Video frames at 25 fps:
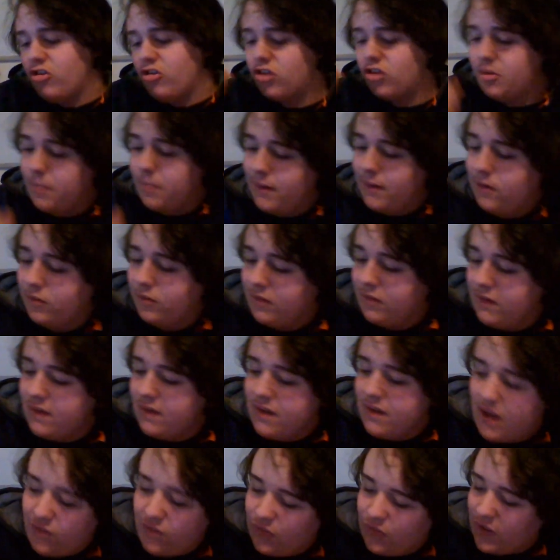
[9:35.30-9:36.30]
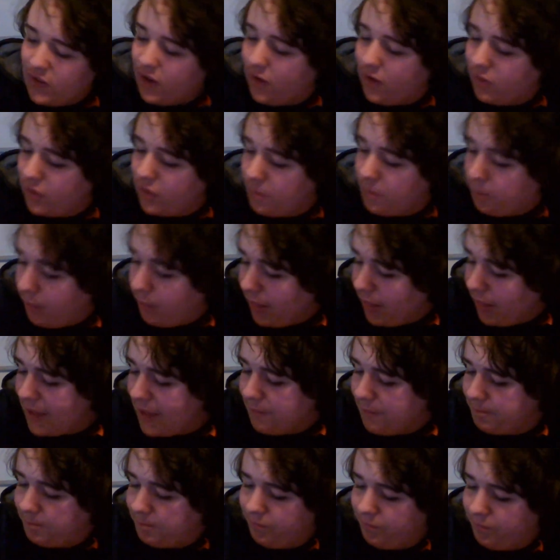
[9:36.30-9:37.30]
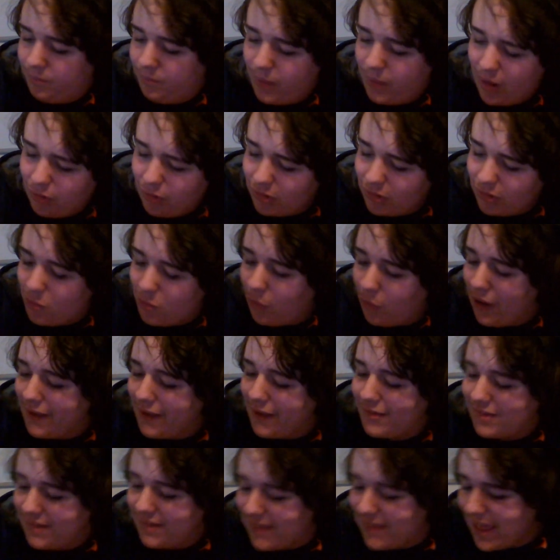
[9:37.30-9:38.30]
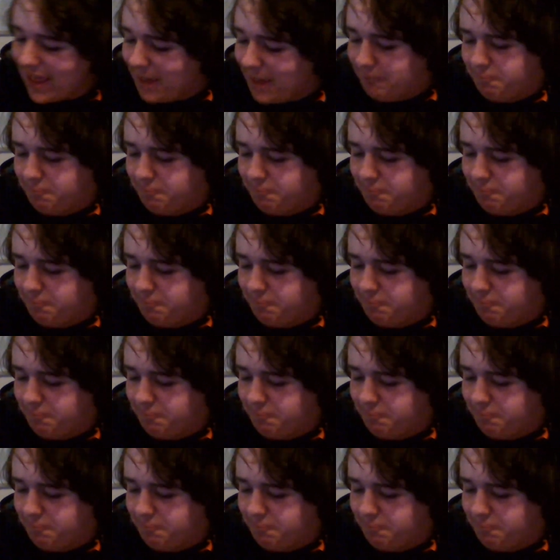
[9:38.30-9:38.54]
penalty. Nothing on the plate. Penalty-wise, and then,